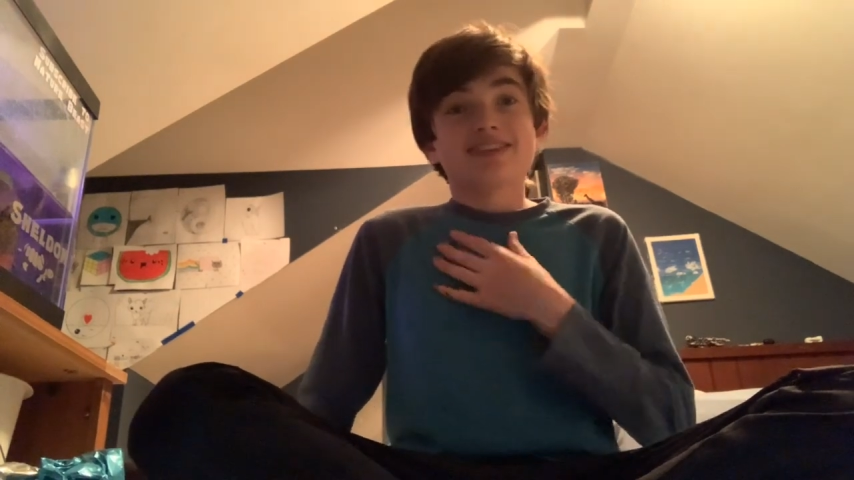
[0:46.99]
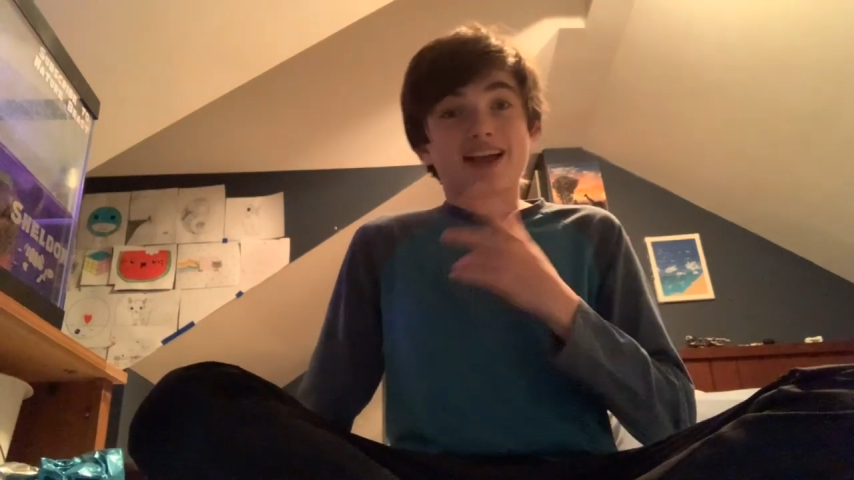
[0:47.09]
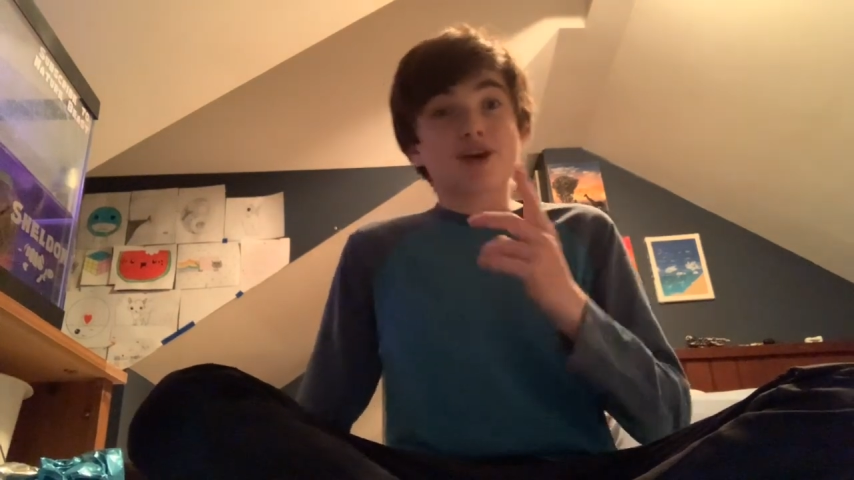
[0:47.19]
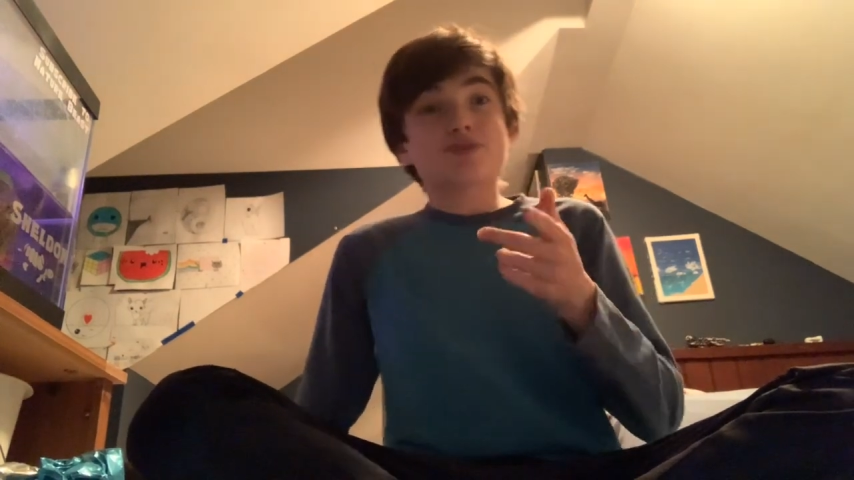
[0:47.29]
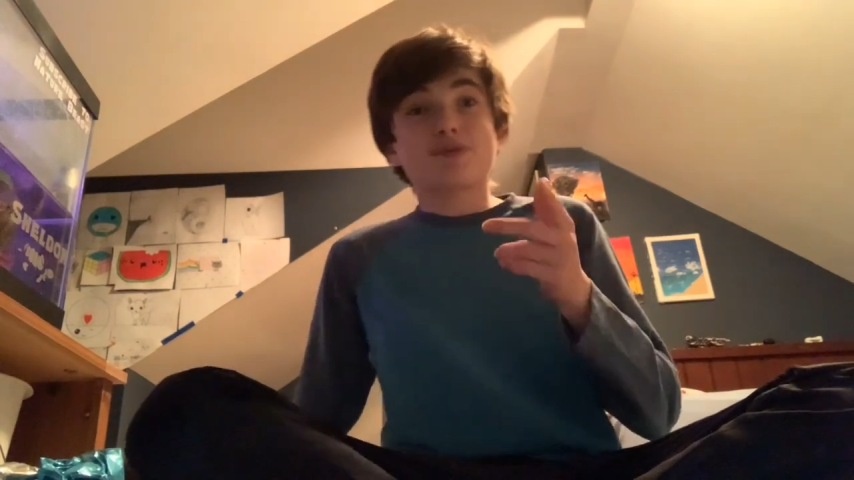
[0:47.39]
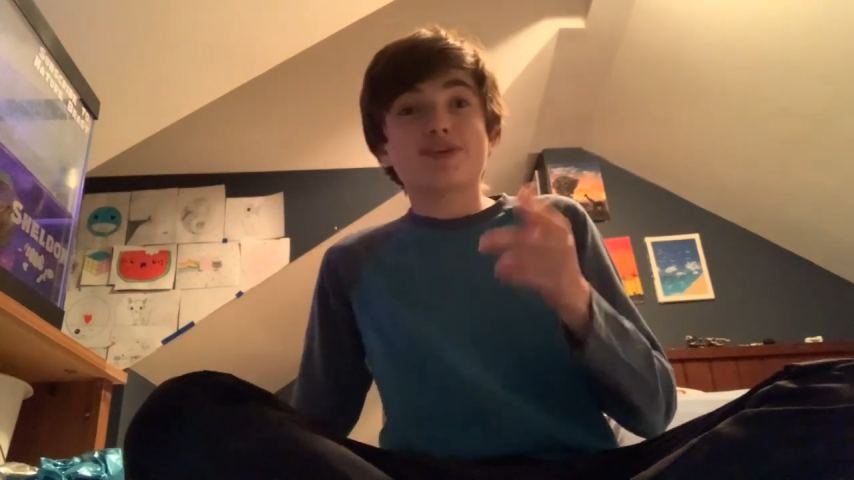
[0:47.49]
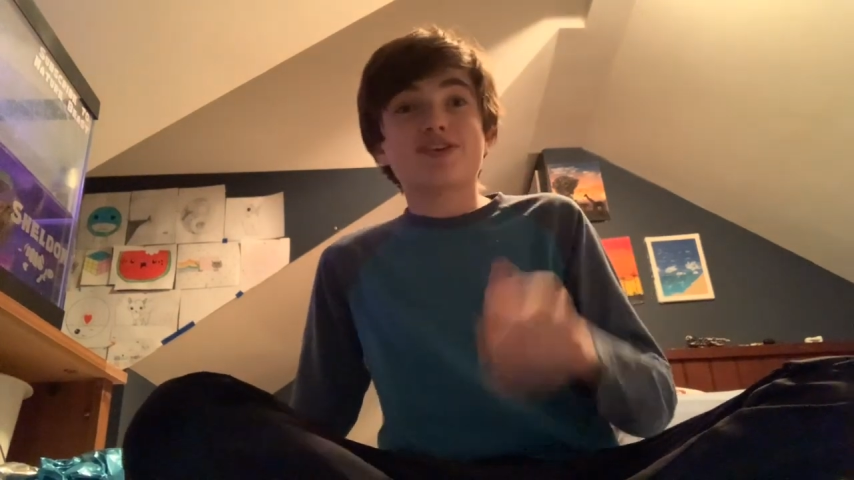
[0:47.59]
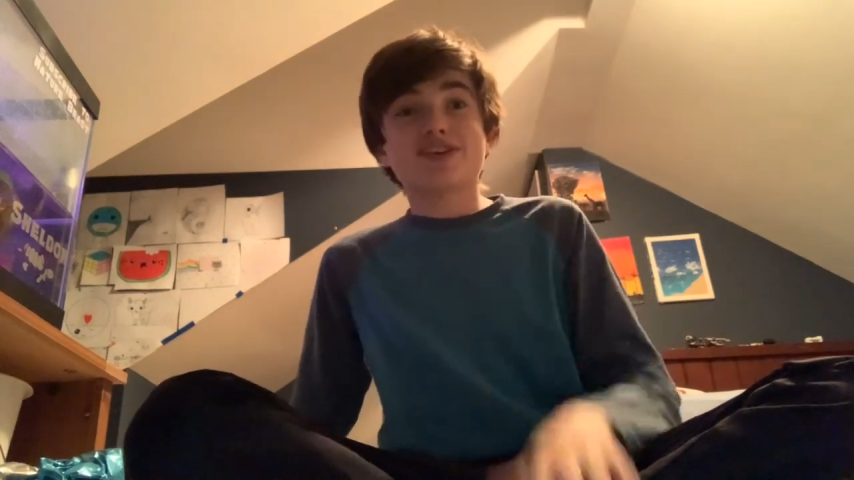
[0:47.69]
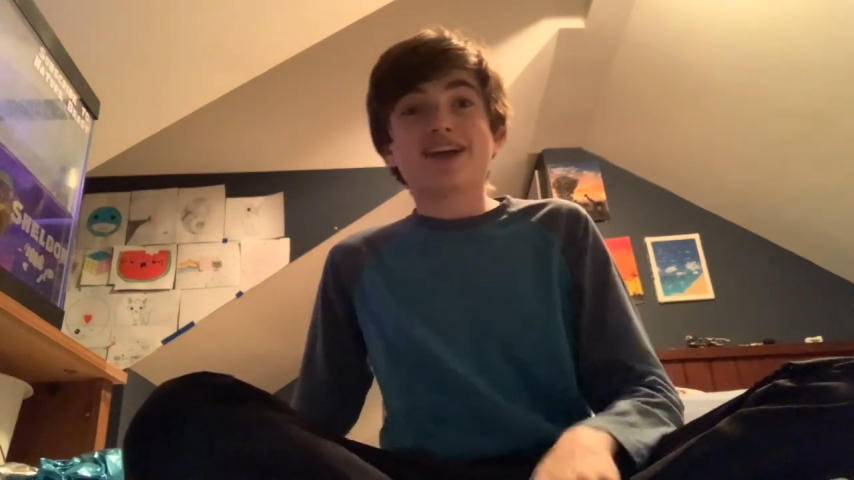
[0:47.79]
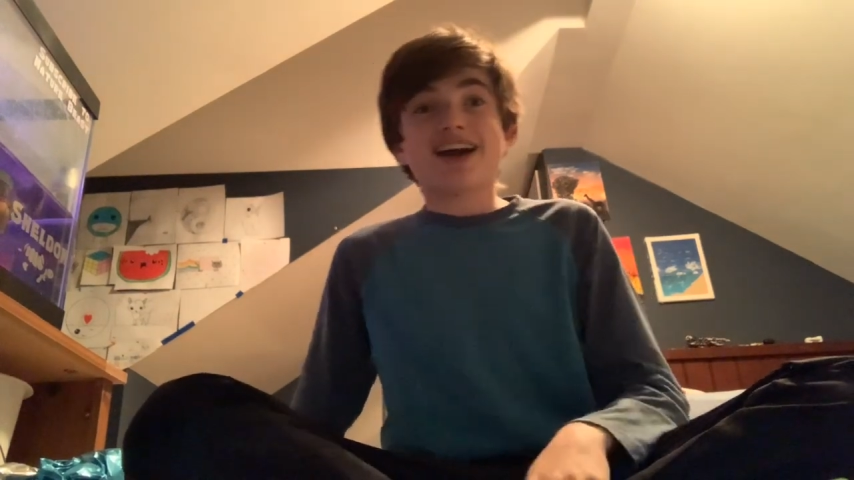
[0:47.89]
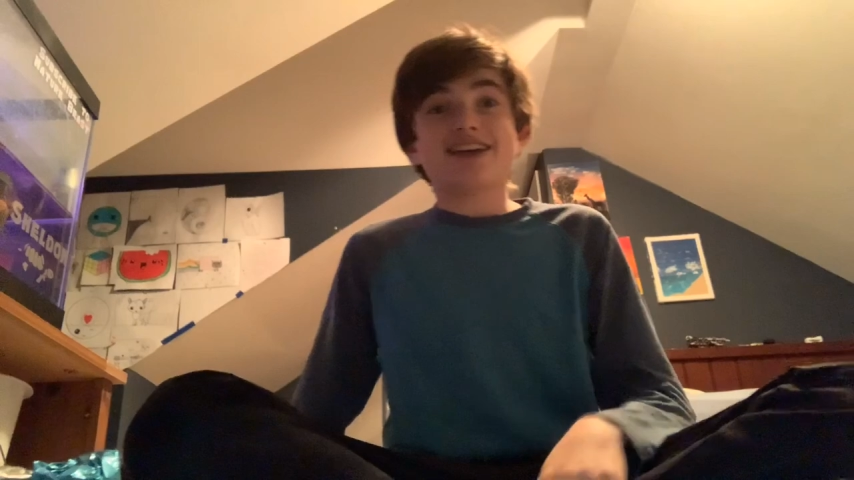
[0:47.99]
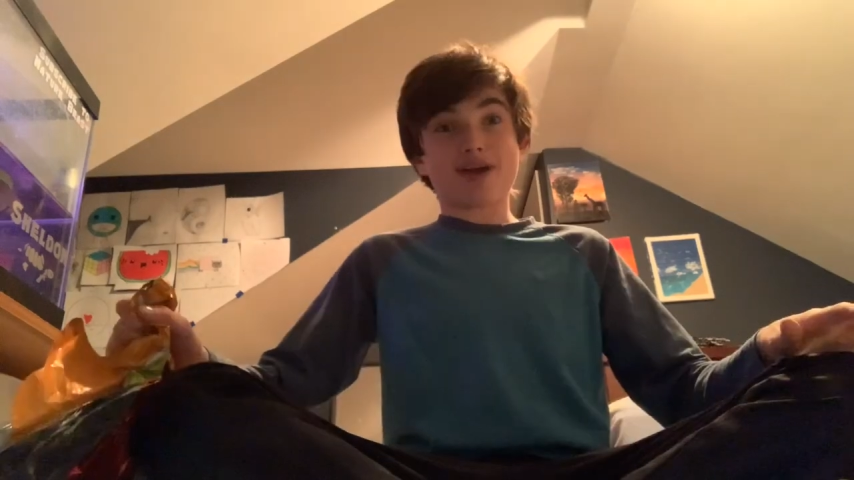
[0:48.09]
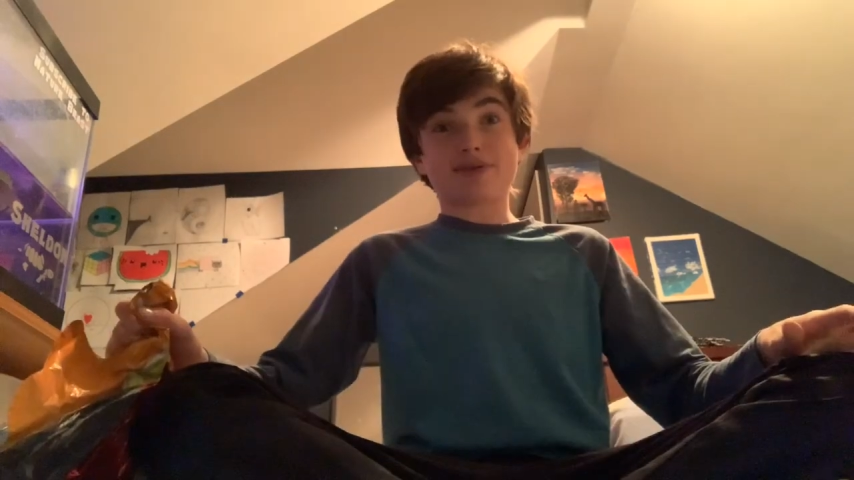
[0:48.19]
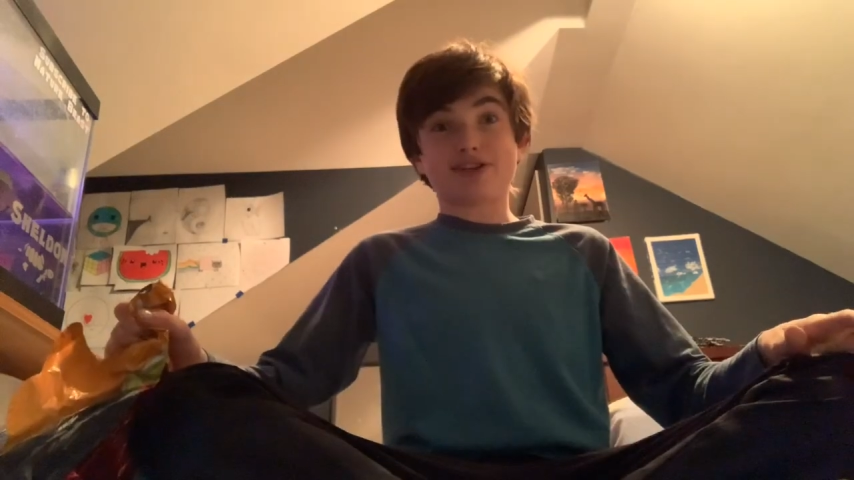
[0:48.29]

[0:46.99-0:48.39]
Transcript: That was pretty good, guys. That